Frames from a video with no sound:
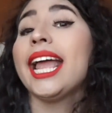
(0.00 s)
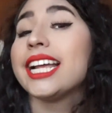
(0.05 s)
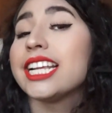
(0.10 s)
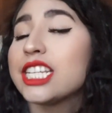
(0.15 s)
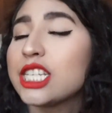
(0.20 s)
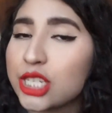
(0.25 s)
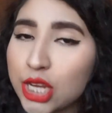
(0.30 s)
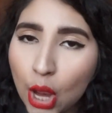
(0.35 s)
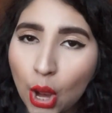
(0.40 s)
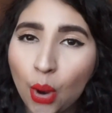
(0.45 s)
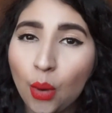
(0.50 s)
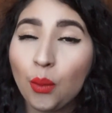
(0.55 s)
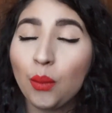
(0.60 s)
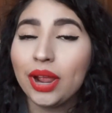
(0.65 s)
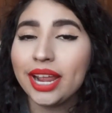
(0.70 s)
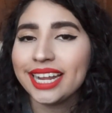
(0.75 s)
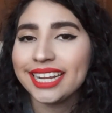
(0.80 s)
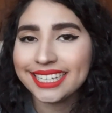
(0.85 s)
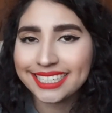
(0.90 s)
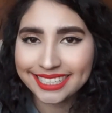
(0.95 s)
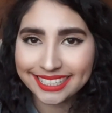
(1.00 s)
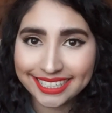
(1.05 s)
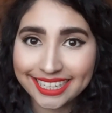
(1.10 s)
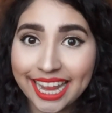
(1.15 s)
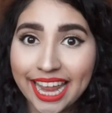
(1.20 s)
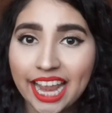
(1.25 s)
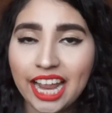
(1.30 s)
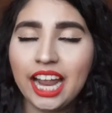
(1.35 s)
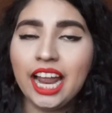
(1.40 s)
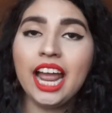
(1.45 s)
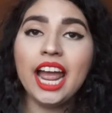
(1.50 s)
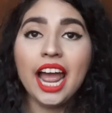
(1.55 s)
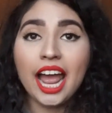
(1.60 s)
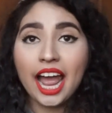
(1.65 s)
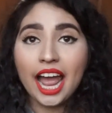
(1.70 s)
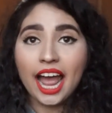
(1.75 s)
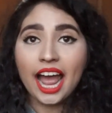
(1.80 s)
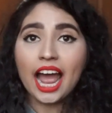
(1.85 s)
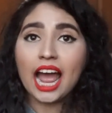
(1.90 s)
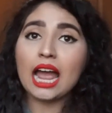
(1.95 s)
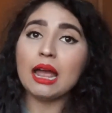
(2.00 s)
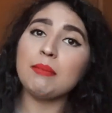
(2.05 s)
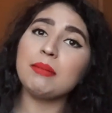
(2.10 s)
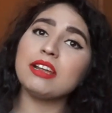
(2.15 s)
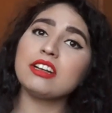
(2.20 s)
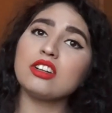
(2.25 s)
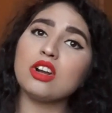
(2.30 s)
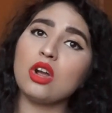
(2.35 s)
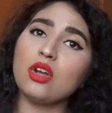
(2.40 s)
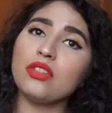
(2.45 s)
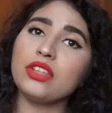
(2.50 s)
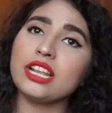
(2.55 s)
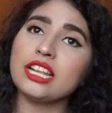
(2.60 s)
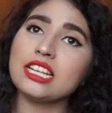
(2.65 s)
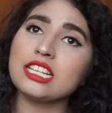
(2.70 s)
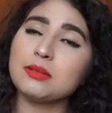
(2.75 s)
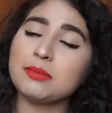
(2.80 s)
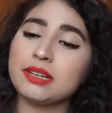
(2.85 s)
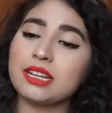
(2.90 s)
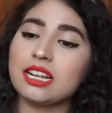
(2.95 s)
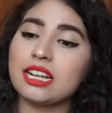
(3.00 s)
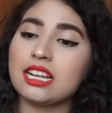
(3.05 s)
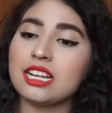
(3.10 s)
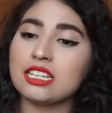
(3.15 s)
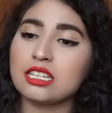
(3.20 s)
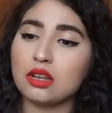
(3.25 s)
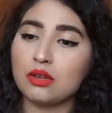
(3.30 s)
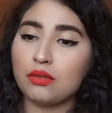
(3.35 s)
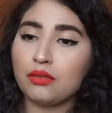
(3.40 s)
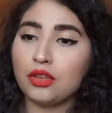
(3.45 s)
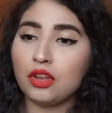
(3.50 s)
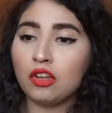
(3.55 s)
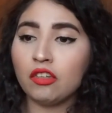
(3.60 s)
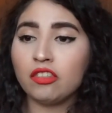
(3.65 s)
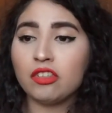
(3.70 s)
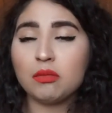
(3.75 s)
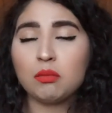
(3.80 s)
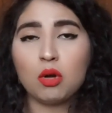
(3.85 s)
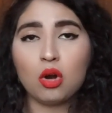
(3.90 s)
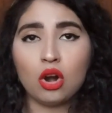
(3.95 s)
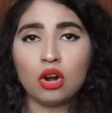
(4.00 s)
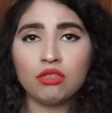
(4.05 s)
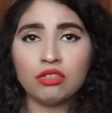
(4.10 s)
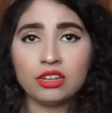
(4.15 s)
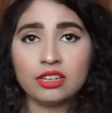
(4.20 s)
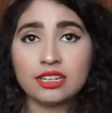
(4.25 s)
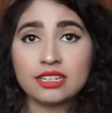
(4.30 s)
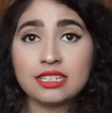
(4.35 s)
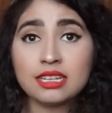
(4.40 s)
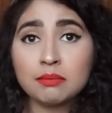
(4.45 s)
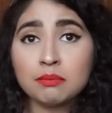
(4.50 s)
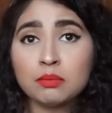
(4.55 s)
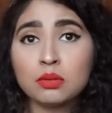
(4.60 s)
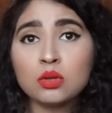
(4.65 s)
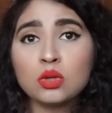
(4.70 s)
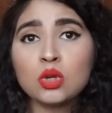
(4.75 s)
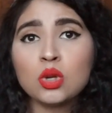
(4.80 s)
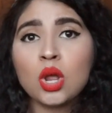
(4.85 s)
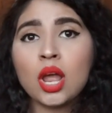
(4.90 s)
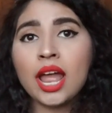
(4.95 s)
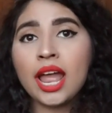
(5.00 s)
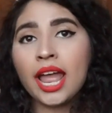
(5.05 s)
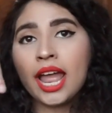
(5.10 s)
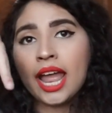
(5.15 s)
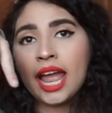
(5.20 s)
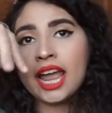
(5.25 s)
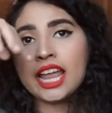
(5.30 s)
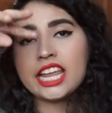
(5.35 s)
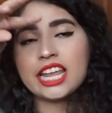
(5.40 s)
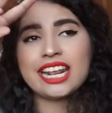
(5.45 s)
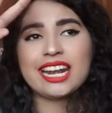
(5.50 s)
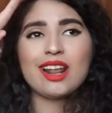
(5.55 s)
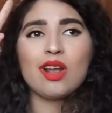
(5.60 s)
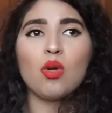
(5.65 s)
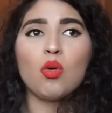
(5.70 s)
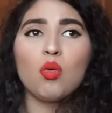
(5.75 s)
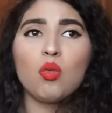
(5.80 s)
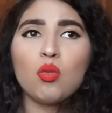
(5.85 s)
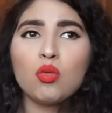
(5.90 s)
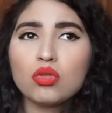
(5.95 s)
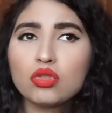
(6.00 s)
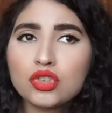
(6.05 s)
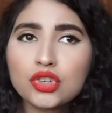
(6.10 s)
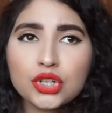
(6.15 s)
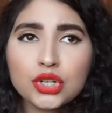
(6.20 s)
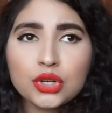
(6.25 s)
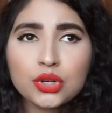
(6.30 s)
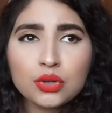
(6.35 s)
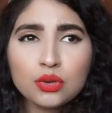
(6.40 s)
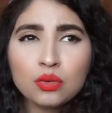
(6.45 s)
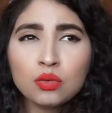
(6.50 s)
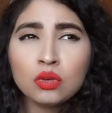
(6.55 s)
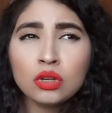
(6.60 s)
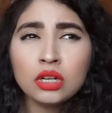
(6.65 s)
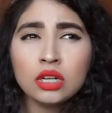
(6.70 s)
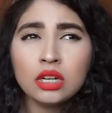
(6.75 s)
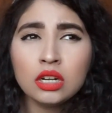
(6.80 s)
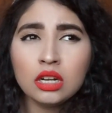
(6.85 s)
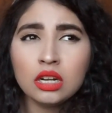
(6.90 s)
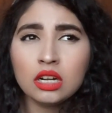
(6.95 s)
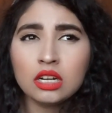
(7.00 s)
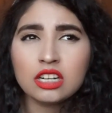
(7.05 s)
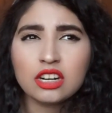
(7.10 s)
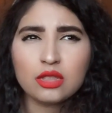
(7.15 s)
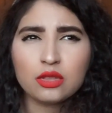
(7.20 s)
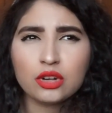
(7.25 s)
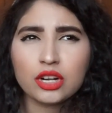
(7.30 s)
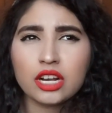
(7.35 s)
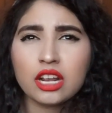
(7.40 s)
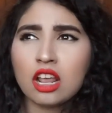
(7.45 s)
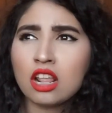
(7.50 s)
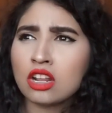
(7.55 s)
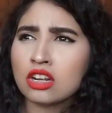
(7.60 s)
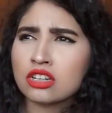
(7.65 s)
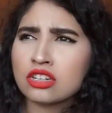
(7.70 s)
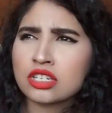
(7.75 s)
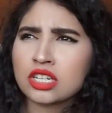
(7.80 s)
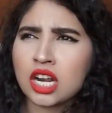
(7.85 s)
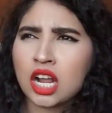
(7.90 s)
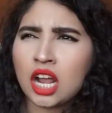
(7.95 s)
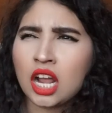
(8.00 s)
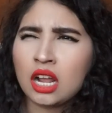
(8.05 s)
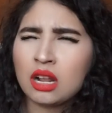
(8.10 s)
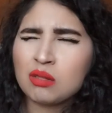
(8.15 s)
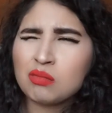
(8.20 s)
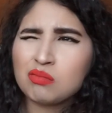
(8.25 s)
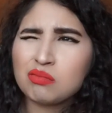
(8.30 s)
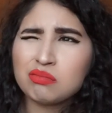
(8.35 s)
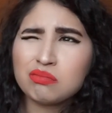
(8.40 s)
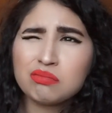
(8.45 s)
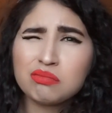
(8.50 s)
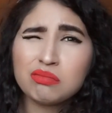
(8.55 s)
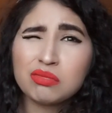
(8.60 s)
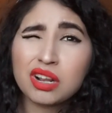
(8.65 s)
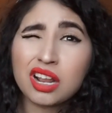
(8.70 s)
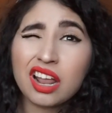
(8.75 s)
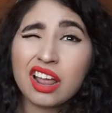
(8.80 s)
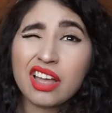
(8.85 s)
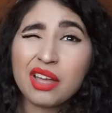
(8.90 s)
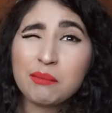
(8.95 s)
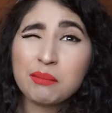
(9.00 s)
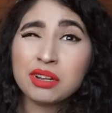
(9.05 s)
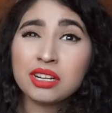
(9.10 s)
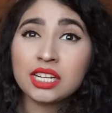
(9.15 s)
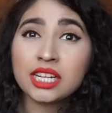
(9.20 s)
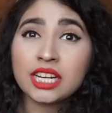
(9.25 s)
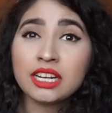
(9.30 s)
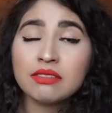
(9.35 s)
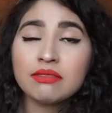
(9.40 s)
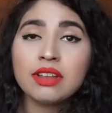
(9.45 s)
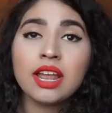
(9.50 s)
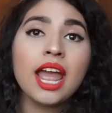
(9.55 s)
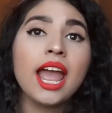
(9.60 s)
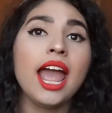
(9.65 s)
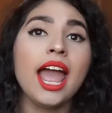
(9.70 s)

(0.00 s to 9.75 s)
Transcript: So yeah, I picked all these because a few of them are really simple, you know, two to three colors top, I believe,